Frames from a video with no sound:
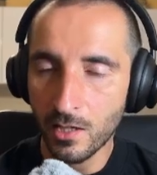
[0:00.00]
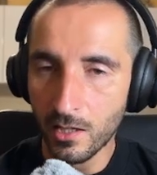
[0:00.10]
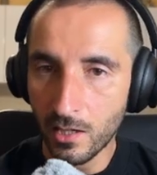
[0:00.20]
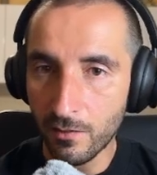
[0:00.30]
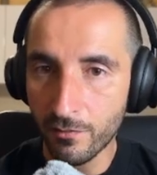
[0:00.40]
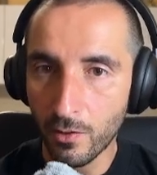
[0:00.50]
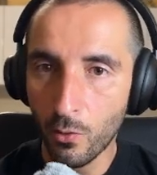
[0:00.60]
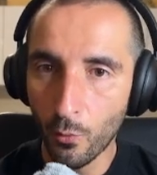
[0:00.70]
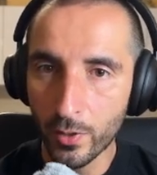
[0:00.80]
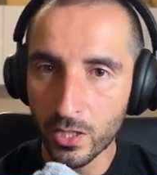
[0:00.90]
if
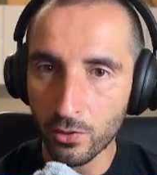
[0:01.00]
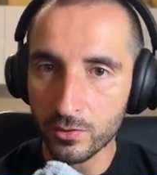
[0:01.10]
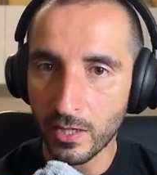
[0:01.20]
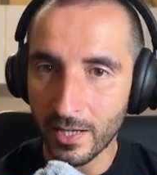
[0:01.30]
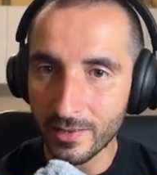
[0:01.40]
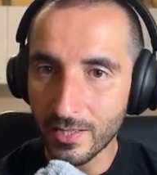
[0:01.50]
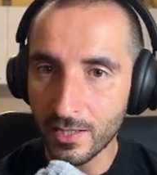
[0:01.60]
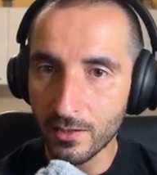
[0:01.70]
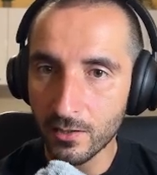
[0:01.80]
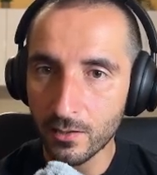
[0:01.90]
we got a
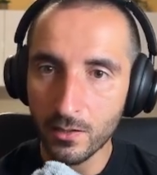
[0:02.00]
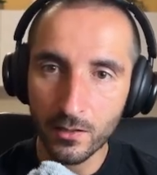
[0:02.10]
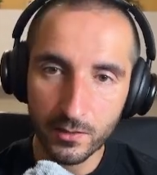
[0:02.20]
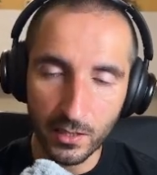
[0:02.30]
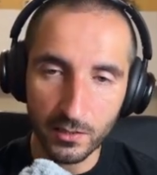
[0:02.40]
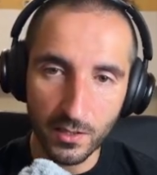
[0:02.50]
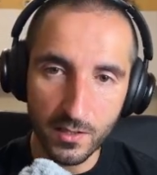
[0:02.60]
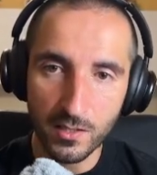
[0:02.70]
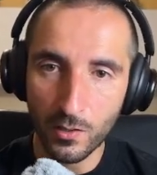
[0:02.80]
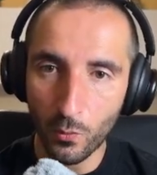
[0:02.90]
ticker that
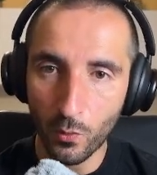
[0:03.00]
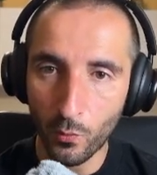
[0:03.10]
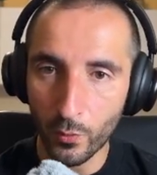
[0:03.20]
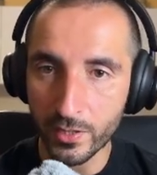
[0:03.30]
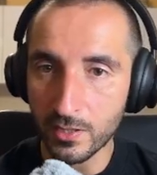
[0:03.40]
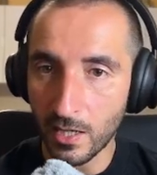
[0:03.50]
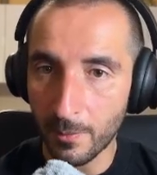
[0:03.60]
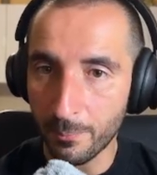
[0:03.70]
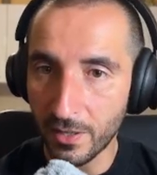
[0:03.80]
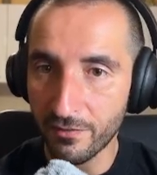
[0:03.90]
is with a
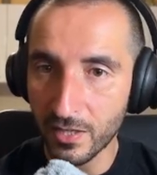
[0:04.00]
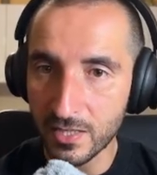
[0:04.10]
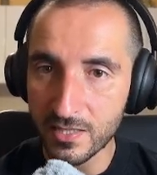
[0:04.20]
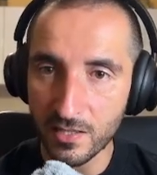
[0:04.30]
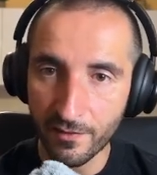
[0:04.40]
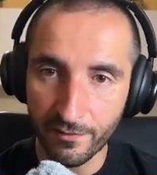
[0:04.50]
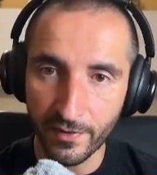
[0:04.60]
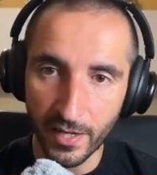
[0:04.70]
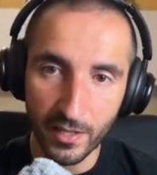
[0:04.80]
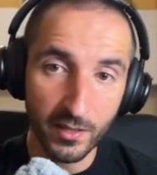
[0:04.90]
prefix
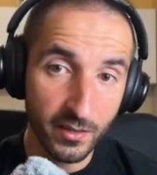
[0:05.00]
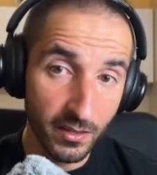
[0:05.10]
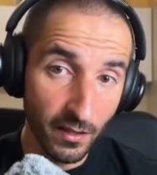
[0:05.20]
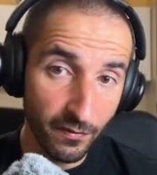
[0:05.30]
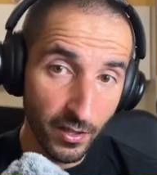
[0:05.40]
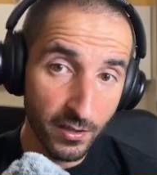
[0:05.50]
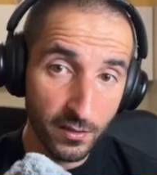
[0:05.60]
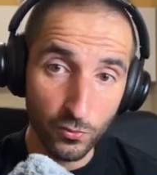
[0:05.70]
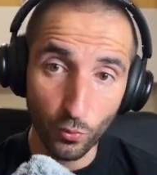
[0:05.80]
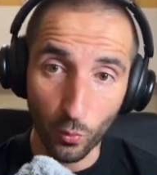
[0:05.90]
very different
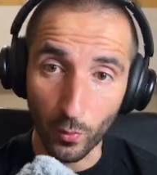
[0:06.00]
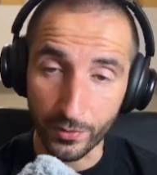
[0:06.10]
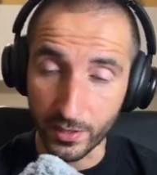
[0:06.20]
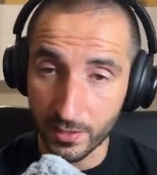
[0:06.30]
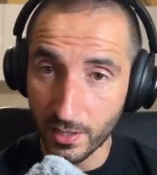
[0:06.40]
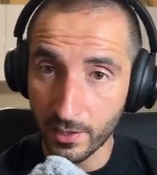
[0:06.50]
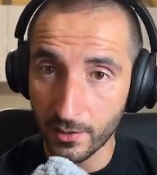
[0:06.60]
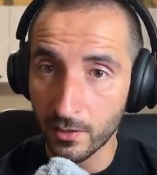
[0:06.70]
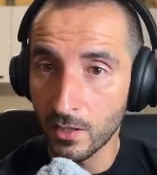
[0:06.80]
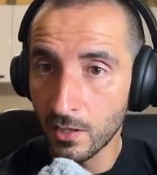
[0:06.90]
to the
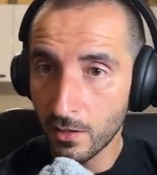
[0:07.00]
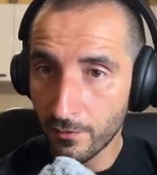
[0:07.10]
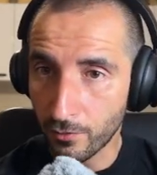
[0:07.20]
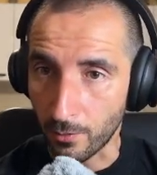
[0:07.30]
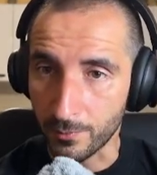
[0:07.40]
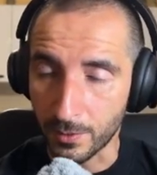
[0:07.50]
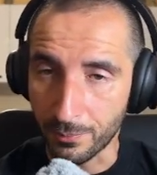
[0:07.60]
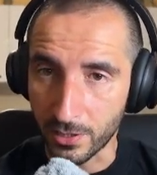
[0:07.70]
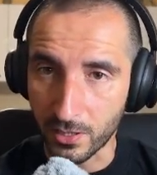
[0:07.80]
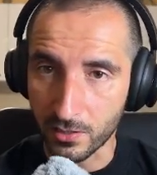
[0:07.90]
ticker from the
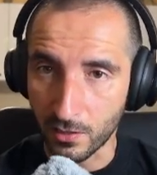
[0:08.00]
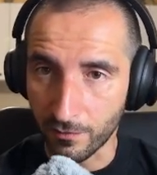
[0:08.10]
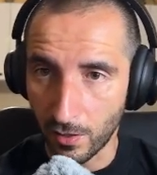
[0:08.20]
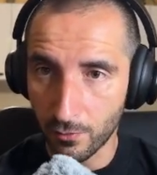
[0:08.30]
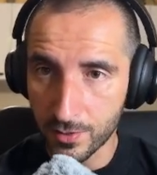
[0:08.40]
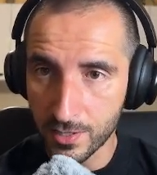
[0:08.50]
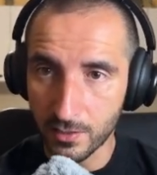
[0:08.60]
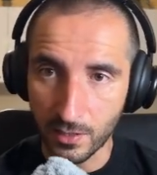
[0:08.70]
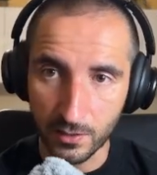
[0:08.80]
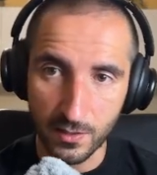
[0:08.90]
predicted values
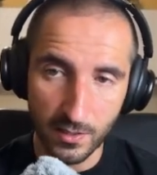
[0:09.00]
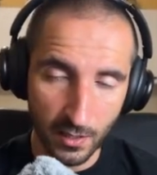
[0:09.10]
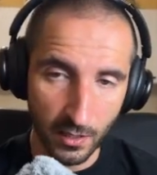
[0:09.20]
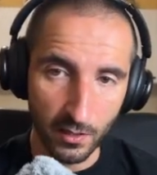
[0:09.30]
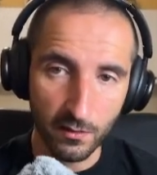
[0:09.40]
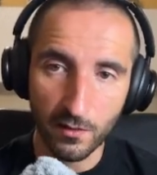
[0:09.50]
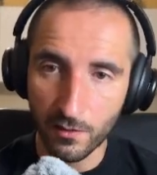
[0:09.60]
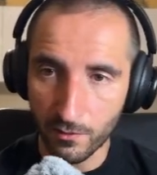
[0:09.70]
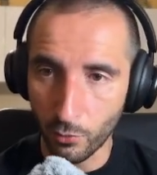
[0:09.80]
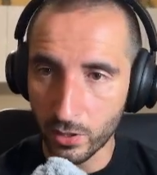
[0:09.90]
that is again
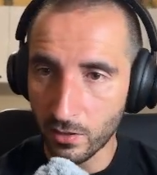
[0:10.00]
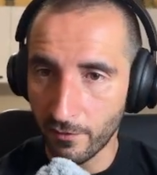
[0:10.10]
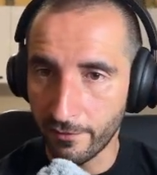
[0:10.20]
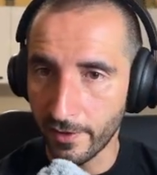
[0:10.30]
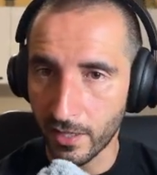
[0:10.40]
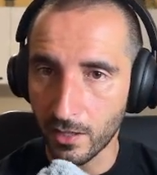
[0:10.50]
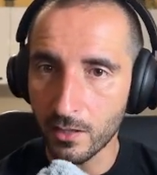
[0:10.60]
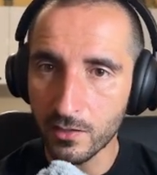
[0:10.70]
with very